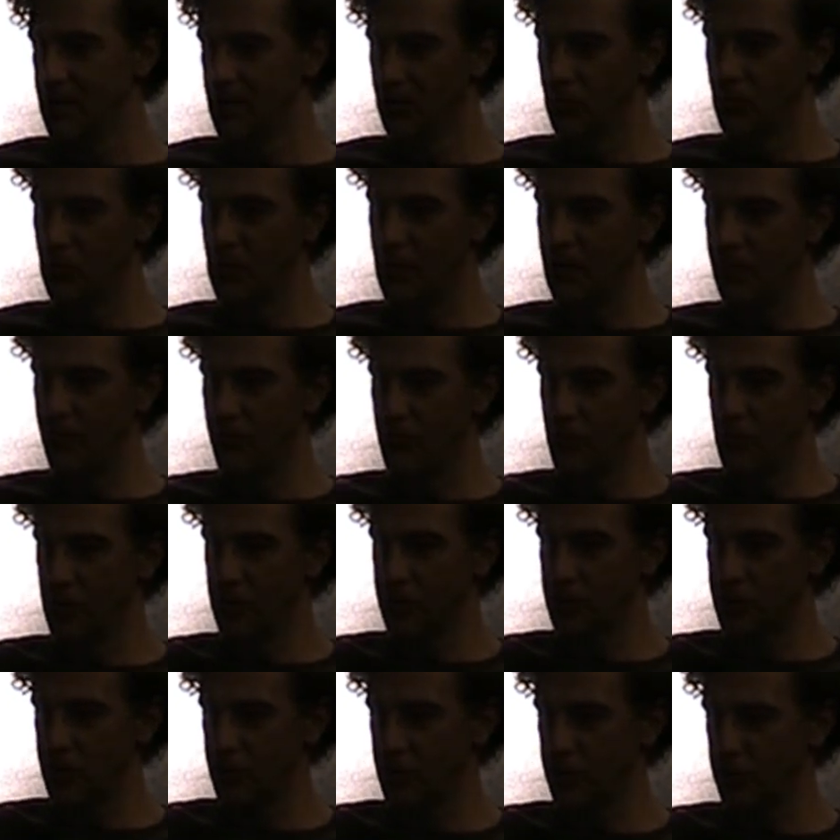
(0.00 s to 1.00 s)
to
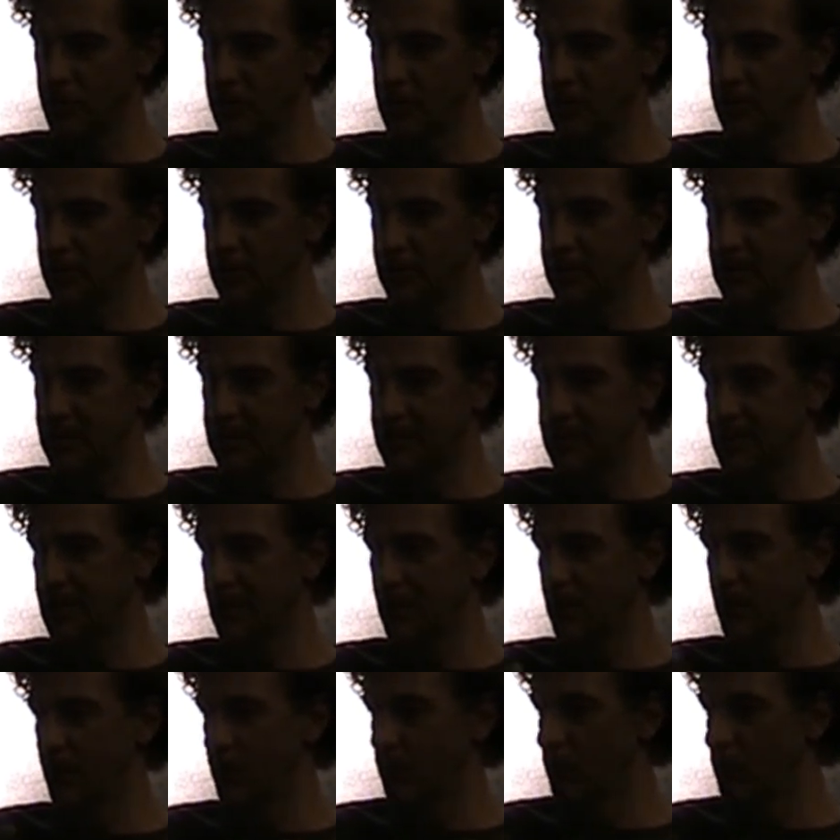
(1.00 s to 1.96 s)
approach this kind of